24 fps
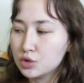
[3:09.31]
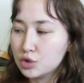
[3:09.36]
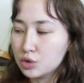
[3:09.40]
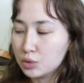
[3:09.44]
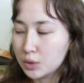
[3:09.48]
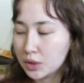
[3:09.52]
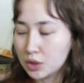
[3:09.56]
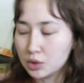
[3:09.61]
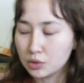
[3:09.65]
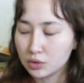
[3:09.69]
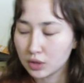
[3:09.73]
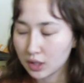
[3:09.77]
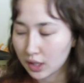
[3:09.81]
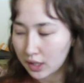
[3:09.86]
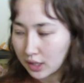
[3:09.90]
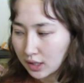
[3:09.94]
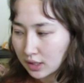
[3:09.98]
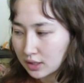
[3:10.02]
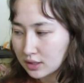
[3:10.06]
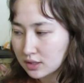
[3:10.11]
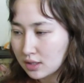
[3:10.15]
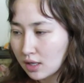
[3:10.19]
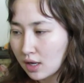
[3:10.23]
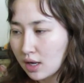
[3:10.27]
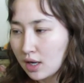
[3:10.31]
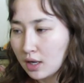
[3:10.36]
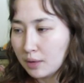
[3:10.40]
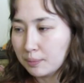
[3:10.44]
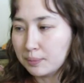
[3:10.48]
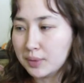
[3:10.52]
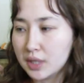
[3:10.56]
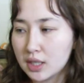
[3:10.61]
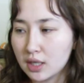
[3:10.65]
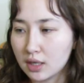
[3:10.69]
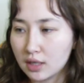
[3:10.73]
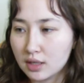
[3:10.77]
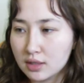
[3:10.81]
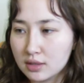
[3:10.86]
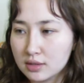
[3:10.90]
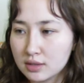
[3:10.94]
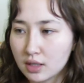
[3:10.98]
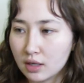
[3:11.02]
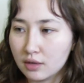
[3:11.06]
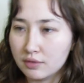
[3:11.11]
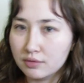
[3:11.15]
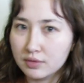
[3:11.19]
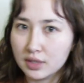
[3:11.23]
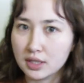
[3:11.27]
doing new things because
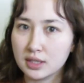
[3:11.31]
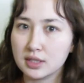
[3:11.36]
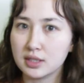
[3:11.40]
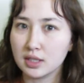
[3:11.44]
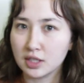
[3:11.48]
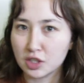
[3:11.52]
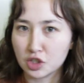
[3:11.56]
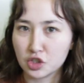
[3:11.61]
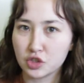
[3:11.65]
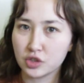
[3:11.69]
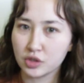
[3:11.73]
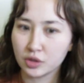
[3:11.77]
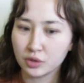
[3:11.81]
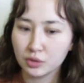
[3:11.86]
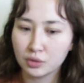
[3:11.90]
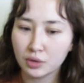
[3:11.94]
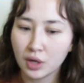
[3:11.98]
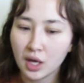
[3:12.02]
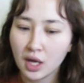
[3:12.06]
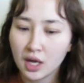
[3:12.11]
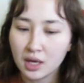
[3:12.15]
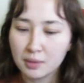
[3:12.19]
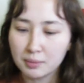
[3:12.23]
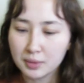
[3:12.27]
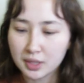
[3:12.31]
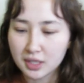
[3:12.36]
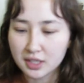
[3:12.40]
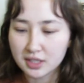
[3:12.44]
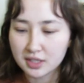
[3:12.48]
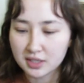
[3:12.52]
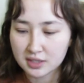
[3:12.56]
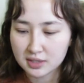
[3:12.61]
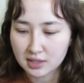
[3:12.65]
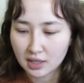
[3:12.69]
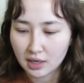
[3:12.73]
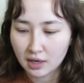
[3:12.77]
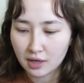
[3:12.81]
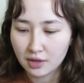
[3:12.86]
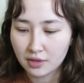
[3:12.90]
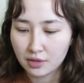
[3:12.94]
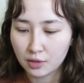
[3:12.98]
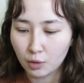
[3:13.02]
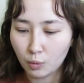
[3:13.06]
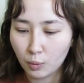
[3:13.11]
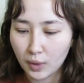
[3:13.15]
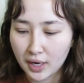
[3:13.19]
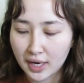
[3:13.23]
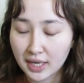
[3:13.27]
of this issue, because
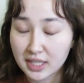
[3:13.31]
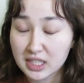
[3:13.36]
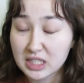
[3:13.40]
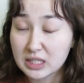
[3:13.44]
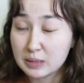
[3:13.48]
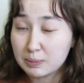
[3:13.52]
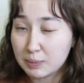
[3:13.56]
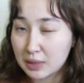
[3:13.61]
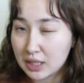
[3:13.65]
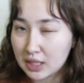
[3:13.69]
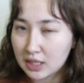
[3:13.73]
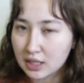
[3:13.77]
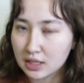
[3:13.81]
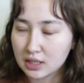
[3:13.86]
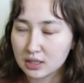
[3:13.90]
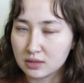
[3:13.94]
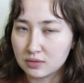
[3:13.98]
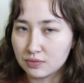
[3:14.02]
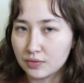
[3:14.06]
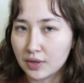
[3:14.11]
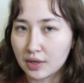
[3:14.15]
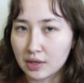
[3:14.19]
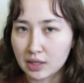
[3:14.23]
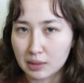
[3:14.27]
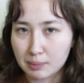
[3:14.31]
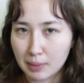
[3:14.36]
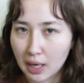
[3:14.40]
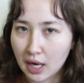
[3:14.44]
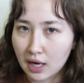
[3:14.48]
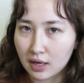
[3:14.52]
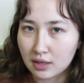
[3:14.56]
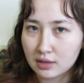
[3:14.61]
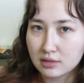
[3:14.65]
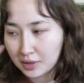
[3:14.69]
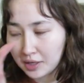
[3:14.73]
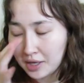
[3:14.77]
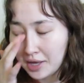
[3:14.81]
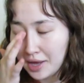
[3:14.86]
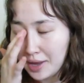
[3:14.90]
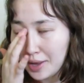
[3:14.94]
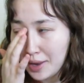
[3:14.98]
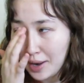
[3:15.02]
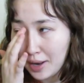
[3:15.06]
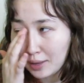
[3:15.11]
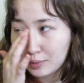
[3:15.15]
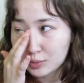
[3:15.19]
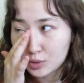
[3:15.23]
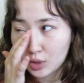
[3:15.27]
the way I speak is very bad.
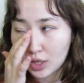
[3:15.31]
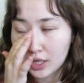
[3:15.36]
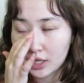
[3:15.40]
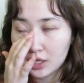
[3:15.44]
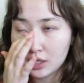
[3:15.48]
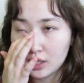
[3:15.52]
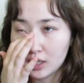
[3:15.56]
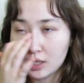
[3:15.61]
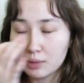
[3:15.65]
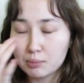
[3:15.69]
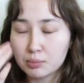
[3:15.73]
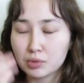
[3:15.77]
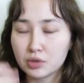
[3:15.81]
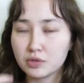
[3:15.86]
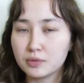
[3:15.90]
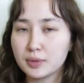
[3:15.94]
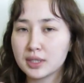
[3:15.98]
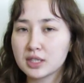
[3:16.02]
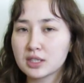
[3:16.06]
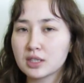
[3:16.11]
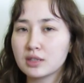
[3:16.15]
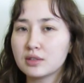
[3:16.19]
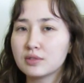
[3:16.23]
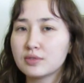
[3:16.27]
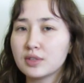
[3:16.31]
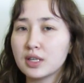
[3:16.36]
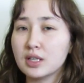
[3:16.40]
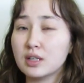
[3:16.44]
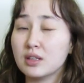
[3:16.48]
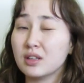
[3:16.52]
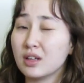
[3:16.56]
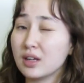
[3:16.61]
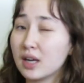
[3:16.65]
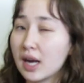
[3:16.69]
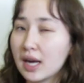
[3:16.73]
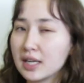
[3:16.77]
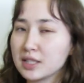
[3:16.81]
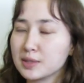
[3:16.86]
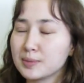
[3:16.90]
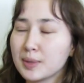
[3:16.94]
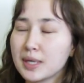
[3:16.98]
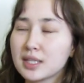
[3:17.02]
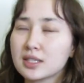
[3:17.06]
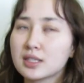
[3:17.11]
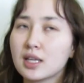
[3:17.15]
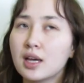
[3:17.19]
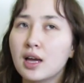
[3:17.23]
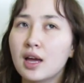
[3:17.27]
I'm trying to improve myself in a lot of
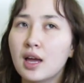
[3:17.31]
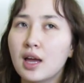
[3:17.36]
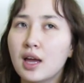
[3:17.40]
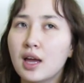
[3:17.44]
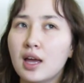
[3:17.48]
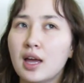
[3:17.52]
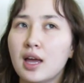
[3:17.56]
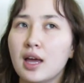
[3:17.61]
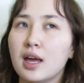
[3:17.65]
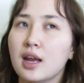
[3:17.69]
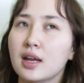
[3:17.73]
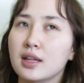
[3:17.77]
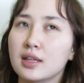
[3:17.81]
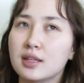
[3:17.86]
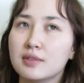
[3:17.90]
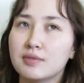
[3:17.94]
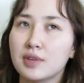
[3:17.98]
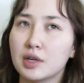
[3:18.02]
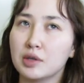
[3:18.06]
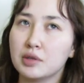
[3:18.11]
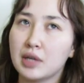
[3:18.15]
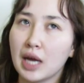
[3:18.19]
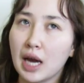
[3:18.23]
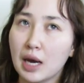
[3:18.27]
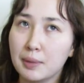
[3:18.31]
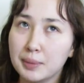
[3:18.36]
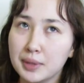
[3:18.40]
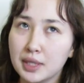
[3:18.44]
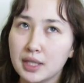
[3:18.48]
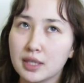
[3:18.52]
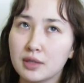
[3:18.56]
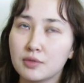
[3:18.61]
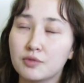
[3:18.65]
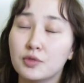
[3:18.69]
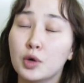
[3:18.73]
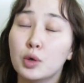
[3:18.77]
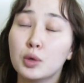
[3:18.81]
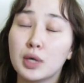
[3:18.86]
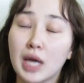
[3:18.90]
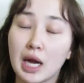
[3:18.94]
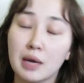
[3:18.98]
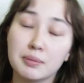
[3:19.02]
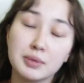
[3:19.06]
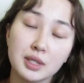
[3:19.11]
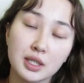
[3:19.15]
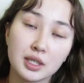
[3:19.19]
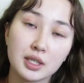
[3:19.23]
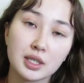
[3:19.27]
aspects, and I think
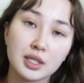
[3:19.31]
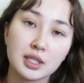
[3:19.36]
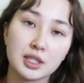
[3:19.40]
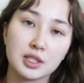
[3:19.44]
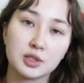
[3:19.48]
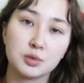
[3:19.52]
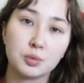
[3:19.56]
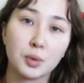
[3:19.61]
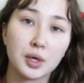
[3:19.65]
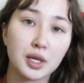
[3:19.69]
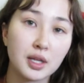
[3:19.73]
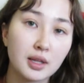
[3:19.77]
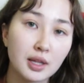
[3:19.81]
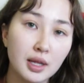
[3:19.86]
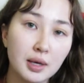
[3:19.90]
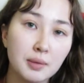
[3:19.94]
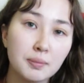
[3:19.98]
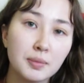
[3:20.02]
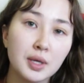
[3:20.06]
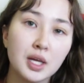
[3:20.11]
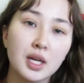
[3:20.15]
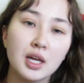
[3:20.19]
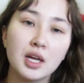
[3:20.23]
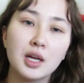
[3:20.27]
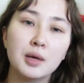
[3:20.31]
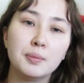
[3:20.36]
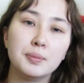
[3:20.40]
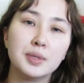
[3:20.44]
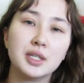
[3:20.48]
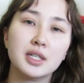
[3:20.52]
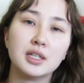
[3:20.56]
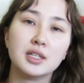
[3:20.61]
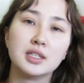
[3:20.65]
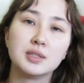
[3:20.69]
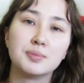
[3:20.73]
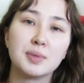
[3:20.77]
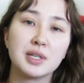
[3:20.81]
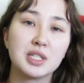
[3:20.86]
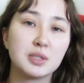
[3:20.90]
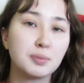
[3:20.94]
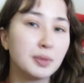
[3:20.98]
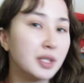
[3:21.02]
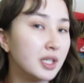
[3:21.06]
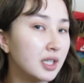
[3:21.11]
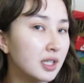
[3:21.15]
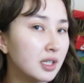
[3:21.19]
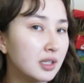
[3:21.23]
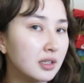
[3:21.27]
vocabulary is one of them, because my
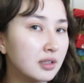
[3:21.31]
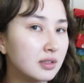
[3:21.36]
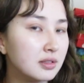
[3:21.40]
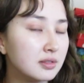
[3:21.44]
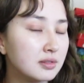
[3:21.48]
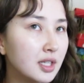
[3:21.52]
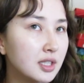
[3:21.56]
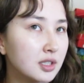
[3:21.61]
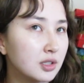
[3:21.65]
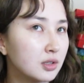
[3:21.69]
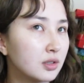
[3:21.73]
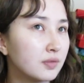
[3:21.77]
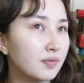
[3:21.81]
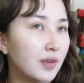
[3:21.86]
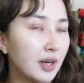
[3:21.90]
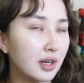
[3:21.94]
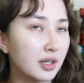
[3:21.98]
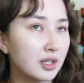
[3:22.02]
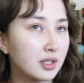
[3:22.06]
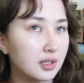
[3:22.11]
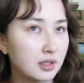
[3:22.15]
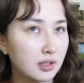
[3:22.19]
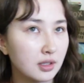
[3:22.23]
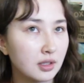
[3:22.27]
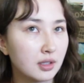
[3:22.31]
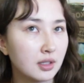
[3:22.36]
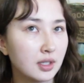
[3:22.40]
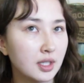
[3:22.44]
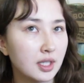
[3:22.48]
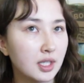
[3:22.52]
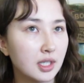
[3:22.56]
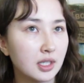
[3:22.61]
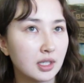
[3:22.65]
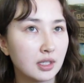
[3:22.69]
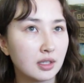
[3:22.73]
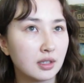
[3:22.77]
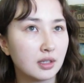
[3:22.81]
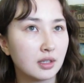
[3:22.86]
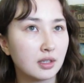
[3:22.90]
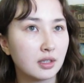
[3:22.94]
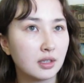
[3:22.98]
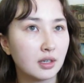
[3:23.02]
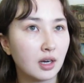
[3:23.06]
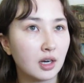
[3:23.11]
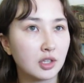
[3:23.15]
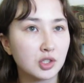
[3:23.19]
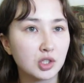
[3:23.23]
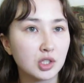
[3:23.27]
speaking is very clearly
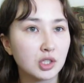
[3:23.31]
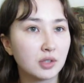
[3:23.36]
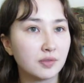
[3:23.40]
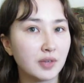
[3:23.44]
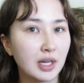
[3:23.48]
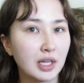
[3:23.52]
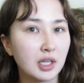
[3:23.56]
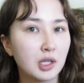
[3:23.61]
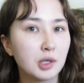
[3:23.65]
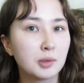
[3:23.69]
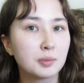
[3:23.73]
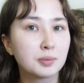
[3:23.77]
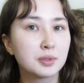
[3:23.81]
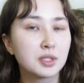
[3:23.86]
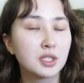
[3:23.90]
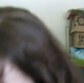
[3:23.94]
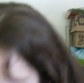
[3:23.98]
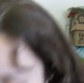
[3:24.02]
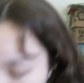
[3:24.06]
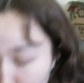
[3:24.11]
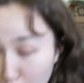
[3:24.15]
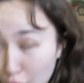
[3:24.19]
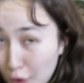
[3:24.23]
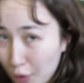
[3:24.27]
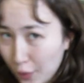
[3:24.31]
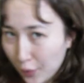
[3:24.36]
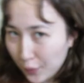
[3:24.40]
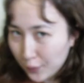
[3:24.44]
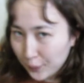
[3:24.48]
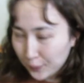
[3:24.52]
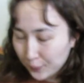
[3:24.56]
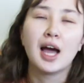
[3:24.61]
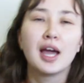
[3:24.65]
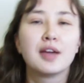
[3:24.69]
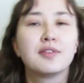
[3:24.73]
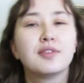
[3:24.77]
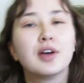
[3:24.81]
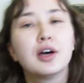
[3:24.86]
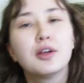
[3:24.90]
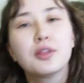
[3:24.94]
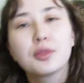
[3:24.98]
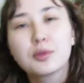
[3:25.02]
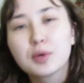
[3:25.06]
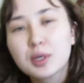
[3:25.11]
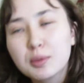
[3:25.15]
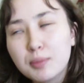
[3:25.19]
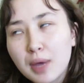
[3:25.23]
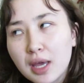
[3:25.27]
underdeveloped. So I
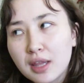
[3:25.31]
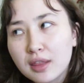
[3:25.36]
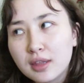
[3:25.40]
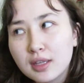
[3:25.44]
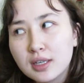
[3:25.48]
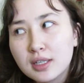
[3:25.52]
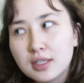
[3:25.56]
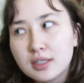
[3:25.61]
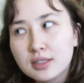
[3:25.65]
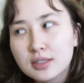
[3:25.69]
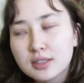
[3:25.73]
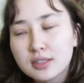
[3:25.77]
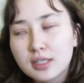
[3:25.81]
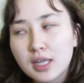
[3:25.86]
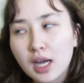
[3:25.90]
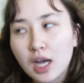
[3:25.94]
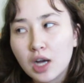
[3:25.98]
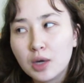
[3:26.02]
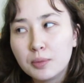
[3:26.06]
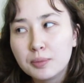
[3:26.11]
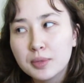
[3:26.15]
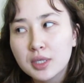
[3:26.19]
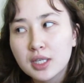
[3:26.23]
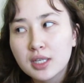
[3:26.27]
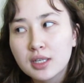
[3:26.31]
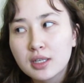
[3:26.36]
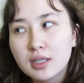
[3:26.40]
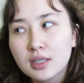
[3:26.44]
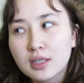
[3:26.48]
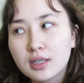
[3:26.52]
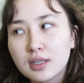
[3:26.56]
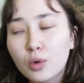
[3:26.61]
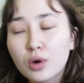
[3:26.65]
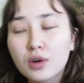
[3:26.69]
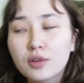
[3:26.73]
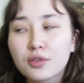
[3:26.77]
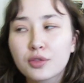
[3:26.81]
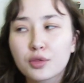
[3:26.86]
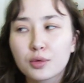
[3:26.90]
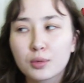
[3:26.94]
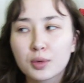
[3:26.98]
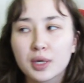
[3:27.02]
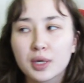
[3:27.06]
found three tips to help me with